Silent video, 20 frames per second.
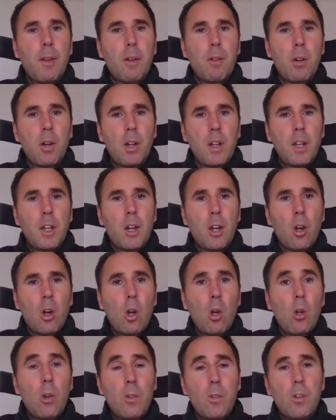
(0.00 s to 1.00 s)
There are
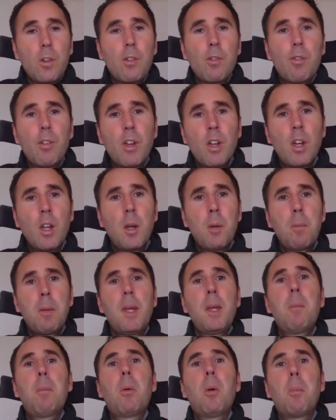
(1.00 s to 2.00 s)
lots of
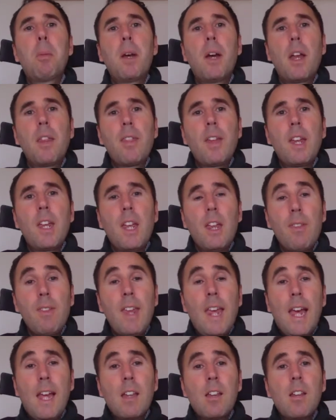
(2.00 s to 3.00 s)
people, but I think in
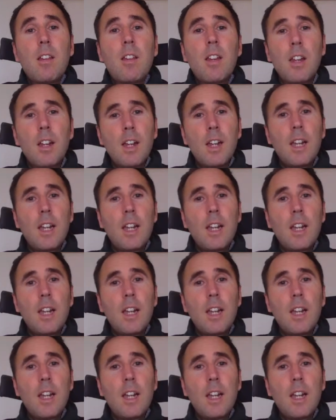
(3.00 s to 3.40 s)
the end